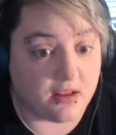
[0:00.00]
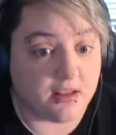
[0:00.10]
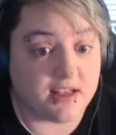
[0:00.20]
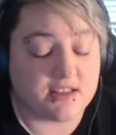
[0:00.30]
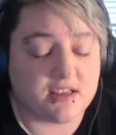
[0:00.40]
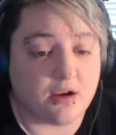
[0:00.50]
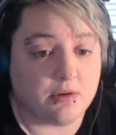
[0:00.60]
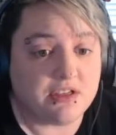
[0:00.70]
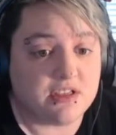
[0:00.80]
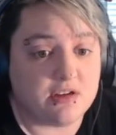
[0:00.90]
let's go
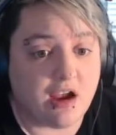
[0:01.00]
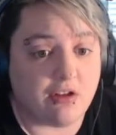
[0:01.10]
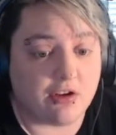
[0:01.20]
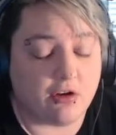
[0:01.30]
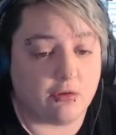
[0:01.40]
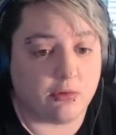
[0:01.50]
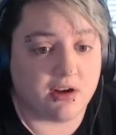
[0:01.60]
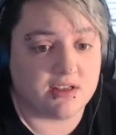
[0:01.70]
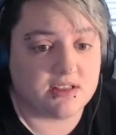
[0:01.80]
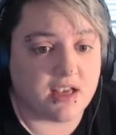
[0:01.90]
into how the code works,